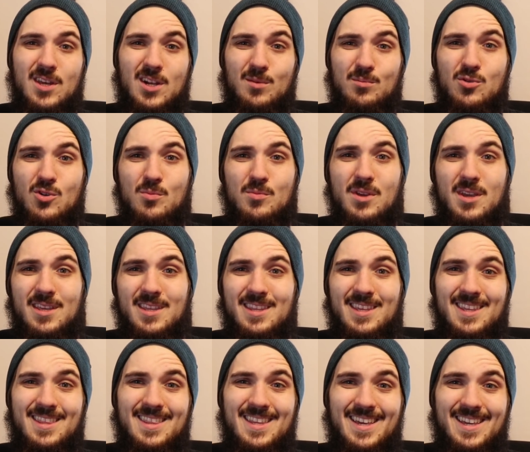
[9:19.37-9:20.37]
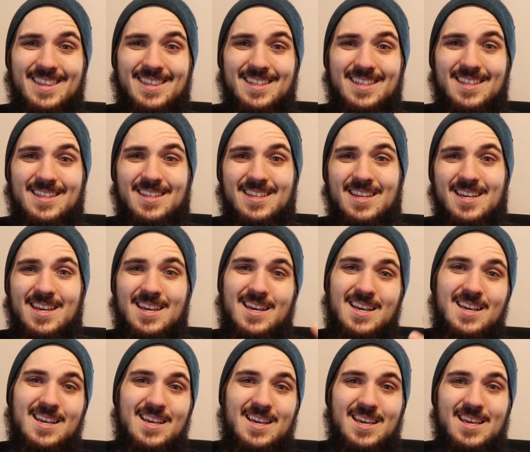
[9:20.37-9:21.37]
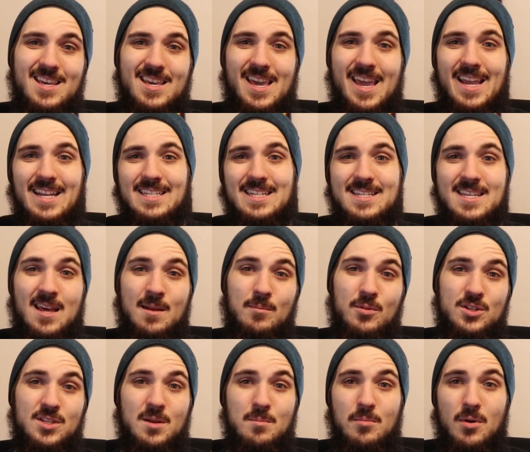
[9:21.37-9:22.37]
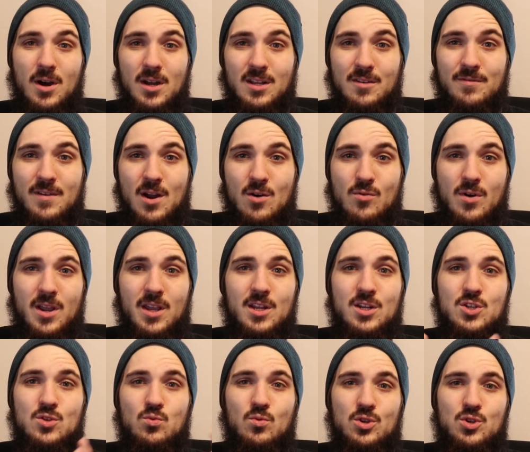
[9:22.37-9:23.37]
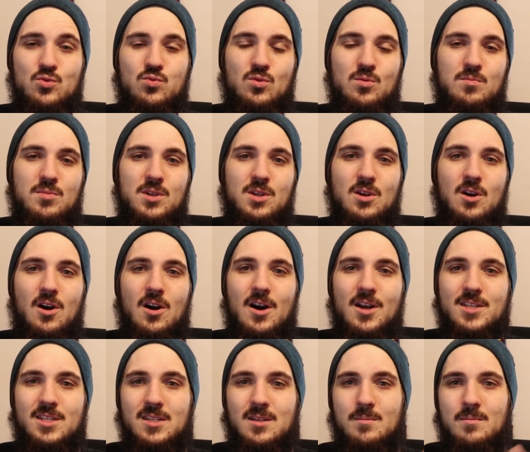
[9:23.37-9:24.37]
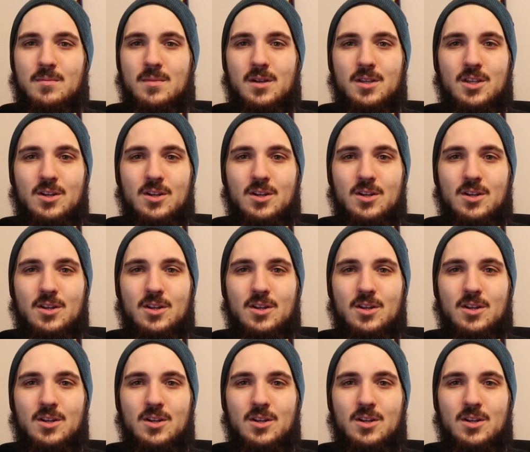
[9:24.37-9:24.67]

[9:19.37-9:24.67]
That'll put me in like the eight to ten percent body fat range, which would be awesome.